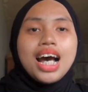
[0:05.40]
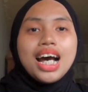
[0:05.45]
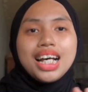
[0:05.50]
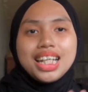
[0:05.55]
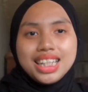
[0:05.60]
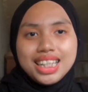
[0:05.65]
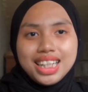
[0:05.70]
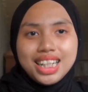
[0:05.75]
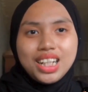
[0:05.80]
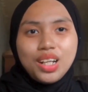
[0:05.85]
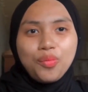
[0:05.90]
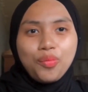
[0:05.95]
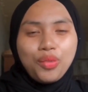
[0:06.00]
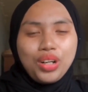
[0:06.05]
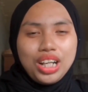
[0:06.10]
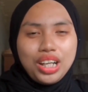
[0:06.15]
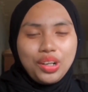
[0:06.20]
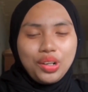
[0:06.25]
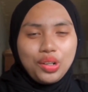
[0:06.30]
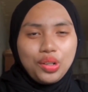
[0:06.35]

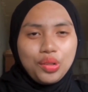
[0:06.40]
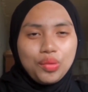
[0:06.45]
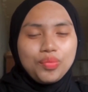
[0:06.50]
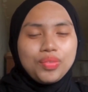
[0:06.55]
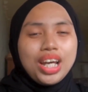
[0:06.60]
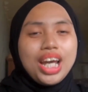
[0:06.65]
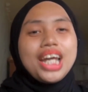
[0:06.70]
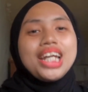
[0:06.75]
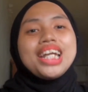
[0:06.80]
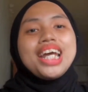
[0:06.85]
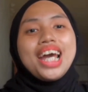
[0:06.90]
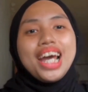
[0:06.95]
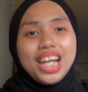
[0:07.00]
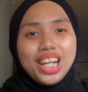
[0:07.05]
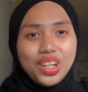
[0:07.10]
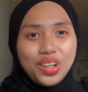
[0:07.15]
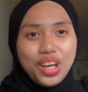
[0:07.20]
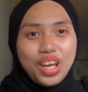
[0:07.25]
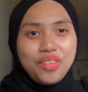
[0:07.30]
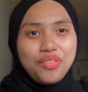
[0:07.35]
Assalamualaikum and
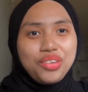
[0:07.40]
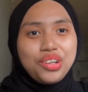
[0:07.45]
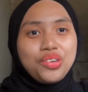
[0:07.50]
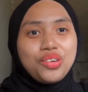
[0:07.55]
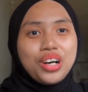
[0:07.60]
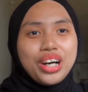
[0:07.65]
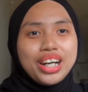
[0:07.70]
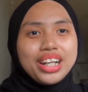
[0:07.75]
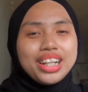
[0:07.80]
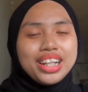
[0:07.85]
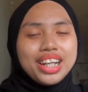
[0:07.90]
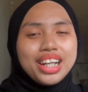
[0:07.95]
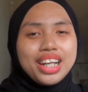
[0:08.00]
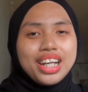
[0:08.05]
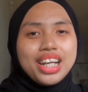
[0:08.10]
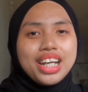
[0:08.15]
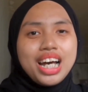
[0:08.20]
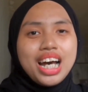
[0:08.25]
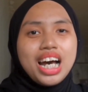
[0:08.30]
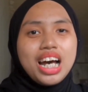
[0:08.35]
hello everyone.
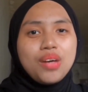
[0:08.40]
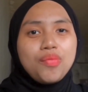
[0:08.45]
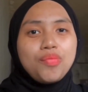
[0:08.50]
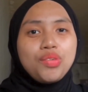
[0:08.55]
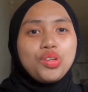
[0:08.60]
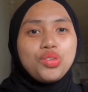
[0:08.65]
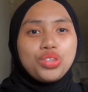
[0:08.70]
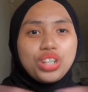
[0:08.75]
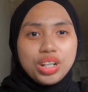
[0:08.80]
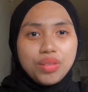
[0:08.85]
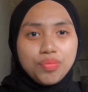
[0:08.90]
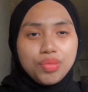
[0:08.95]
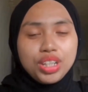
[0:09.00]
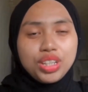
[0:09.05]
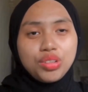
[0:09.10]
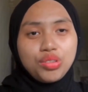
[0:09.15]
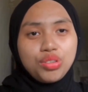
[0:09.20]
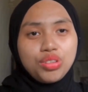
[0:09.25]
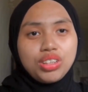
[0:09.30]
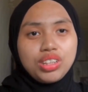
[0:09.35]
I'm Nurain bin
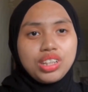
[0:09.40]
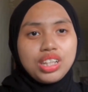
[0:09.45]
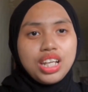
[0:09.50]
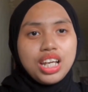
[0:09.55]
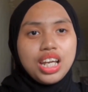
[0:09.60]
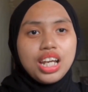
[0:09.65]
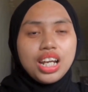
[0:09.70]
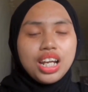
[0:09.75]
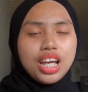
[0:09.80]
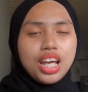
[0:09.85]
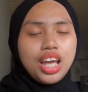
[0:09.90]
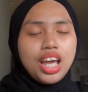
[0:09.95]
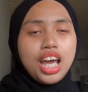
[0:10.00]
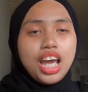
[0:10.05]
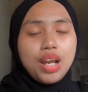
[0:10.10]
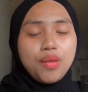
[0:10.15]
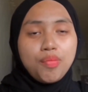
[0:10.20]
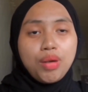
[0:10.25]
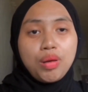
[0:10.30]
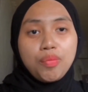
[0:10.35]
Rustin
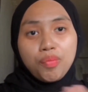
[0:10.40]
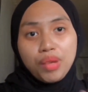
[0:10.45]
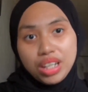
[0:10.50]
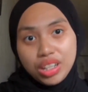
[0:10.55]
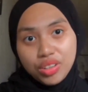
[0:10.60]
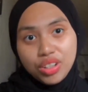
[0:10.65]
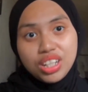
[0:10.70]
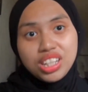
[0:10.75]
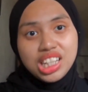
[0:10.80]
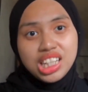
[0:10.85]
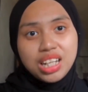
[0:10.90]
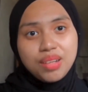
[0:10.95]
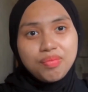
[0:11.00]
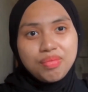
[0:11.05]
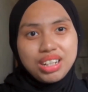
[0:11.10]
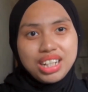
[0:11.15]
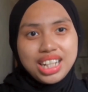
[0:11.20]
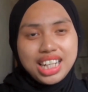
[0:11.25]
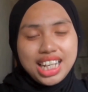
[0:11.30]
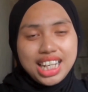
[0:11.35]
and my matrix
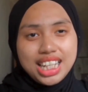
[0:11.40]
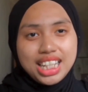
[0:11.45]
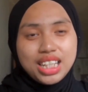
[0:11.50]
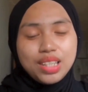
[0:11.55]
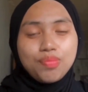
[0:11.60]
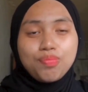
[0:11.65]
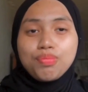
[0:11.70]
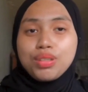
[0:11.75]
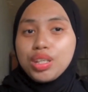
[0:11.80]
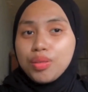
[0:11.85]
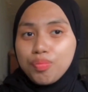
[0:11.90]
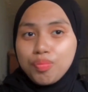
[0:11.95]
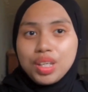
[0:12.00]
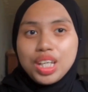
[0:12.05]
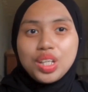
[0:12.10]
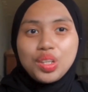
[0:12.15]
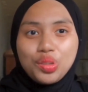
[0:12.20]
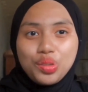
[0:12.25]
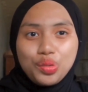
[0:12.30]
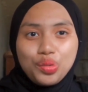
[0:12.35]
number is
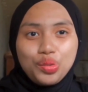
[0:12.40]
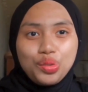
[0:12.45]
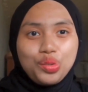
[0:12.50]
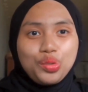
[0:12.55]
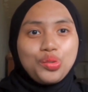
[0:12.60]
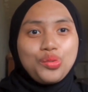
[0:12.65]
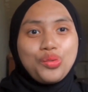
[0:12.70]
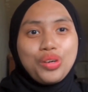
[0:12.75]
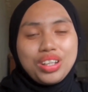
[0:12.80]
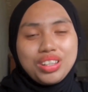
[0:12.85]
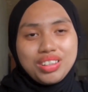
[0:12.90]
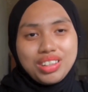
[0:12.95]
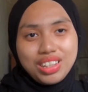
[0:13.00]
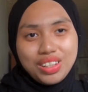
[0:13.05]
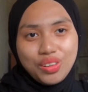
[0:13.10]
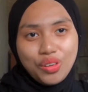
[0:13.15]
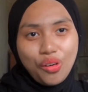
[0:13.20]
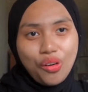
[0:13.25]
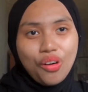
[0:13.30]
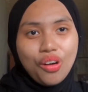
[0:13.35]

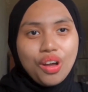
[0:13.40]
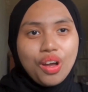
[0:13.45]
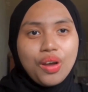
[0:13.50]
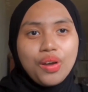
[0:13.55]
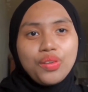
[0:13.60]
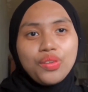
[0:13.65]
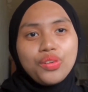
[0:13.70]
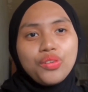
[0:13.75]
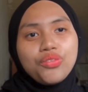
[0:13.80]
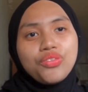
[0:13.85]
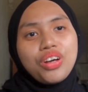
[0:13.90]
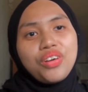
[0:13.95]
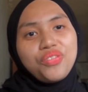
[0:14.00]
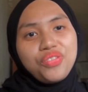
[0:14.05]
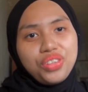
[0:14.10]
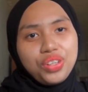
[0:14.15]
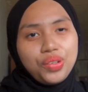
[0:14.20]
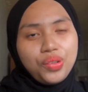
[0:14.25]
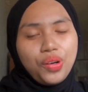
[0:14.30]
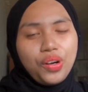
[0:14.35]

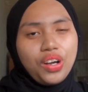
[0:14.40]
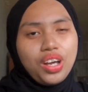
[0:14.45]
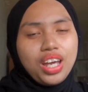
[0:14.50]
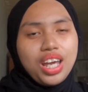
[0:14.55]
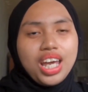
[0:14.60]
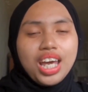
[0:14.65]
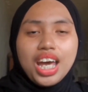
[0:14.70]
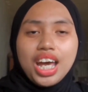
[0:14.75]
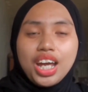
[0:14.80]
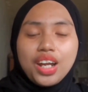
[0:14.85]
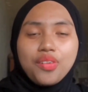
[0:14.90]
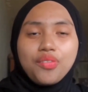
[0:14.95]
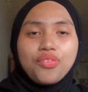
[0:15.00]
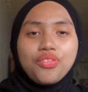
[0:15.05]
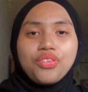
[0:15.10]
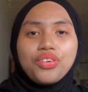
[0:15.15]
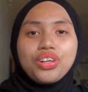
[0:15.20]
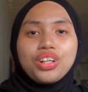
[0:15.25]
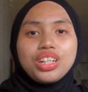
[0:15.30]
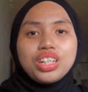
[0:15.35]
PP2210250. And
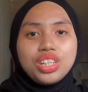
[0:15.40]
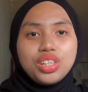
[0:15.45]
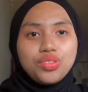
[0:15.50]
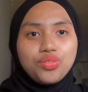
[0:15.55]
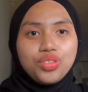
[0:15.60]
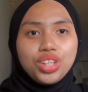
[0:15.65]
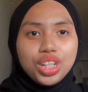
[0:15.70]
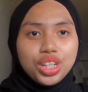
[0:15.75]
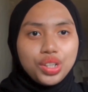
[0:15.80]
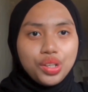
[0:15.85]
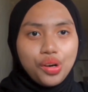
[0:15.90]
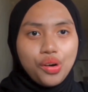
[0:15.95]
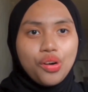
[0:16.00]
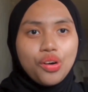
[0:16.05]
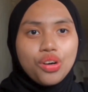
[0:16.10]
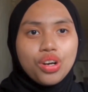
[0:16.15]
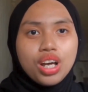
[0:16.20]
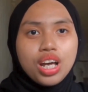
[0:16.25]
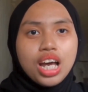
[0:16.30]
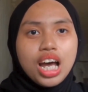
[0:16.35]
for this
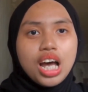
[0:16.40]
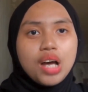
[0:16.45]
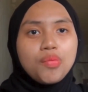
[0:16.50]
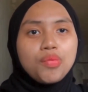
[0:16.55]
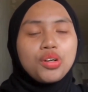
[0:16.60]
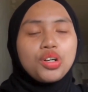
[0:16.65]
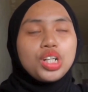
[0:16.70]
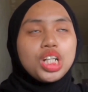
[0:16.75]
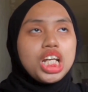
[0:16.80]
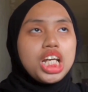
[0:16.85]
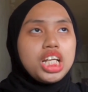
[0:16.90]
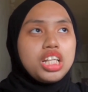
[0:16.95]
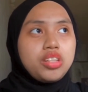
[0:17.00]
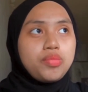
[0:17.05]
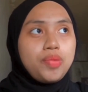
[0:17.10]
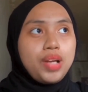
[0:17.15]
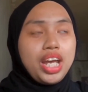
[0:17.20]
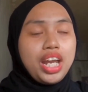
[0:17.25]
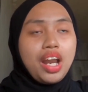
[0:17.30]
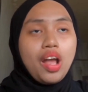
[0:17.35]
video, I'm gonna
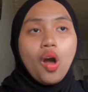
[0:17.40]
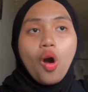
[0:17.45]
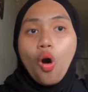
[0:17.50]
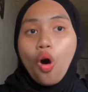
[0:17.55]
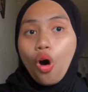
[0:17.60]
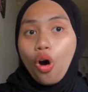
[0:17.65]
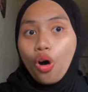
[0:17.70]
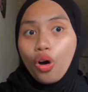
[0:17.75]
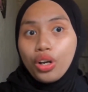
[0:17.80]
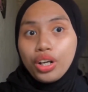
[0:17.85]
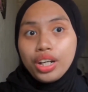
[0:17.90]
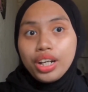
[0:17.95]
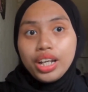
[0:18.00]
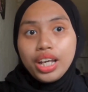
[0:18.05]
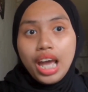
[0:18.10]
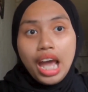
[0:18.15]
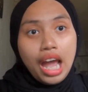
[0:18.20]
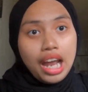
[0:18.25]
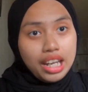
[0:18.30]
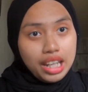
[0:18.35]
explain on
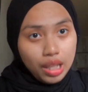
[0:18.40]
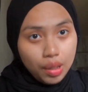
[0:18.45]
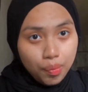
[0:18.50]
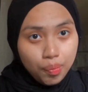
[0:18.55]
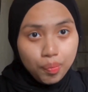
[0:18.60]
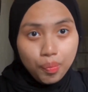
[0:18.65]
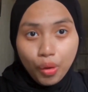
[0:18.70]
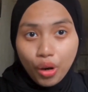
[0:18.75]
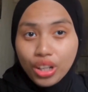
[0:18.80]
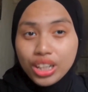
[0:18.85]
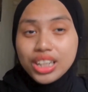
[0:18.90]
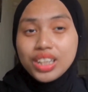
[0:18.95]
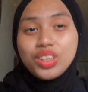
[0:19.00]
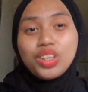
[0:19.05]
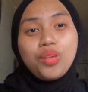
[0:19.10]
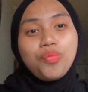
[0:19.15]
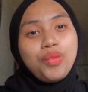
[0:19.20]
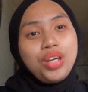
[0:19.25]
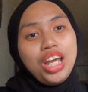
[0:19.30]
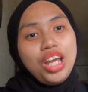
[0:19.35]
an important
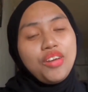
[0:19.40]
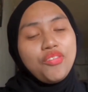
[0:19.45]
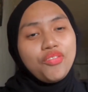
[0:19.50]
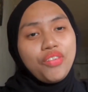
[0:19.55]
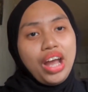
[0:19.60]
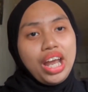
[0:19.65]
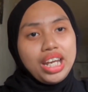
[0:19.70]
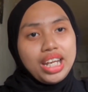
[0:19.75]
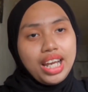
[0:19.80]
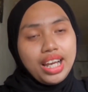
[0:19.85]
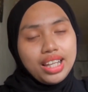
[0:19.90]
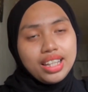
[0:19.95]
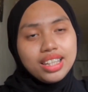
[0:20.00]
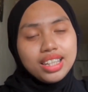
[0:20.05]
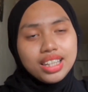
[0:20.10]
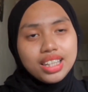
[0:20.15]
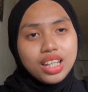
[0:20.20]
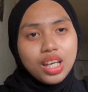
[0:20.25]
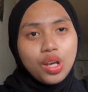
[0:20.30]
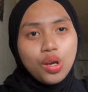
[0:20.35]
topic in
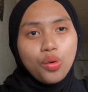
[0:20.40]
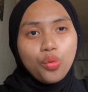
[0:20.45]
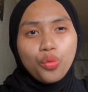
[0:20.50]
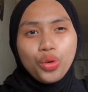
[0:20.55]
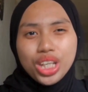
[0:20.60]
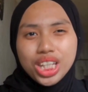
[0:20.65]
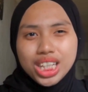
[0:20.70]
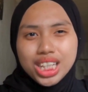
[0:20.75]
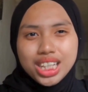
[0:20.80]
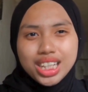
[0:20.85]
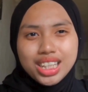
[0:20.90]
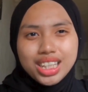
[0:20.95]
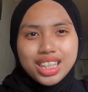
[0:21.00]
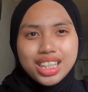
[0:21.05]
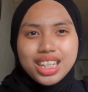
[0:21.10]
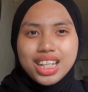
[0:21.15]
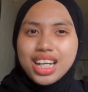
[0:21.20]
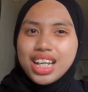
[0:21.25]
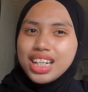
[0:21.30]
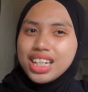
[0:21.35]
finance, which is
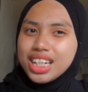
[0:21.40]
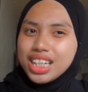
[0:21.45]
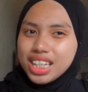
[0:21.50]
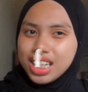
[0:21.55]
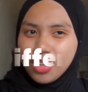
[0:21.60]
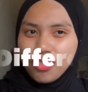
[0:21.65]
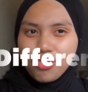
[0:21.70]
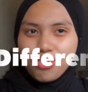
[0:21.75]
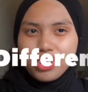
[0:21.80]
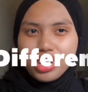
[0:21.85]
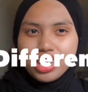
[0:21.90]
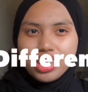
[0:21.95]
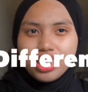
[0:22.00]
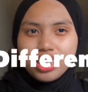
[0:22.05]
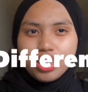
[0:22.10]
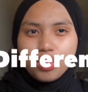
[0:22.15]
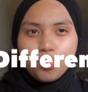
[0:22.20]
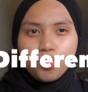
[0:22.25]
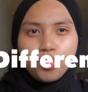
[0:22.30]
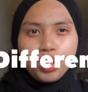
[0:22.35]
the
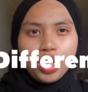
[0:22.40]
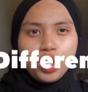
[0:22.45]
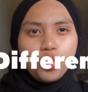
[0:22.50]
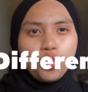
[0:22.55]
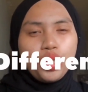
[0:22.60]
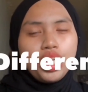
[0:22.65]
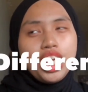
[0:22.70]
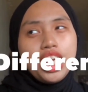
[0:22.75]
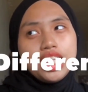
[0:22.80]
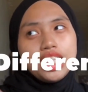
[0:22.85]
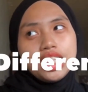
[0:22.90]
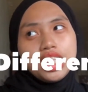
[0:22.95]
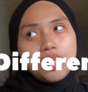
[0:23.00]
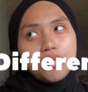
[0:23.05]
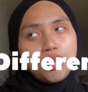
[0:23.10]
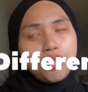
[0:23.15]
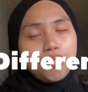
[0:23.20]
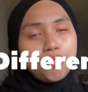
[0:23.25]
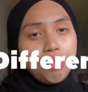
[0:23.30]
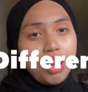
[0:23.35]
difference between
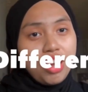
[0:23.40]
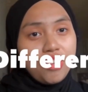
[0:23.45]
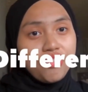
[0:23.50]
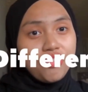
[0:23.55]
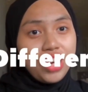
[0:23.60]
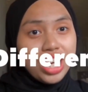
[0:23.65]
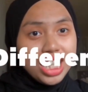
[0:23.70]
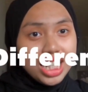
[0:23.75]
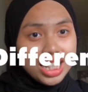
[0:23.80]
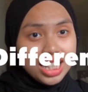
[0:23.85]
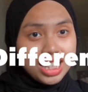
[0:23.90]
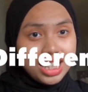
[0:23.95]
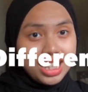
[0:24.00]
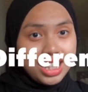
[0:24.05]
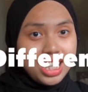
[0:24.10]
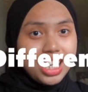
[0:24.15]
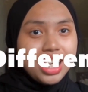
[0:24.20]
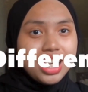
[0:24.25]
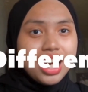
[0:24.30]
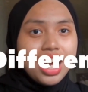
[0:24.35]
Islamic bank
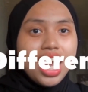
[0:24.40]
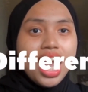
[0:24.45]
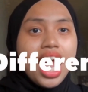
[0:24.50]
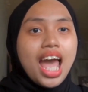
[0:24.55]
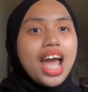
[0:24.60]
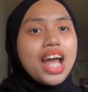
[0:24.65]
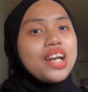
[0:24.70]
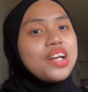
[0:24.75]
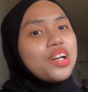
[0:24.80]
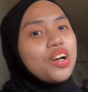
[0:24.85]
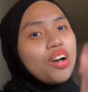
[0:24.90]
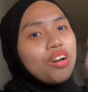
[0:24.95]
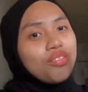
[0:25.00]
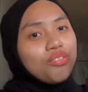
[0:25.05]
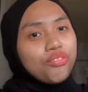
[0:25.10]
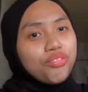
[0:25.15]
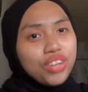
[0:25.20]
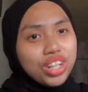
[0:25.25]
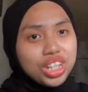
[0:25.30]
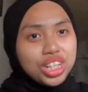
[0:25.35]
financing and
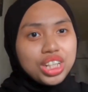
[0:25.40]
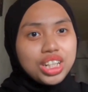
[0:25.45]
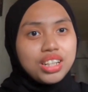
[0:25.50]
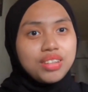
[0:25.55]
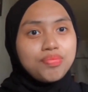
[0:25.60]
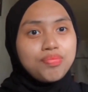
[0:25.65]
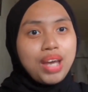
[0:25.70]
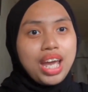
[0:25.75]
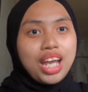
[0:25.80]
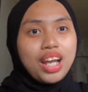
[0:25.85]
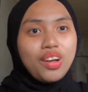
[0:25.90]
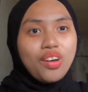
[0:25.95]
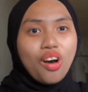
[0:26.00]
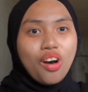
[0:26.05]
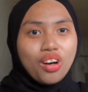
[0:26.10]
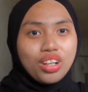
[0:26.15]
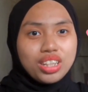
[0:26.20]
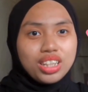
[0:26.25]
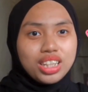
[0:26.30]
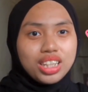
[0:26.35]
conventional bank
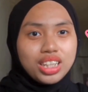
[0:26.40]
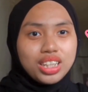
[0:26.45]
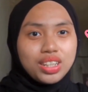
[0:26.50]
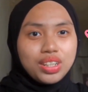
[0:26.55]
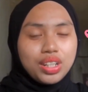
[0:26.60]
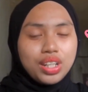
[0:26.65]
loans.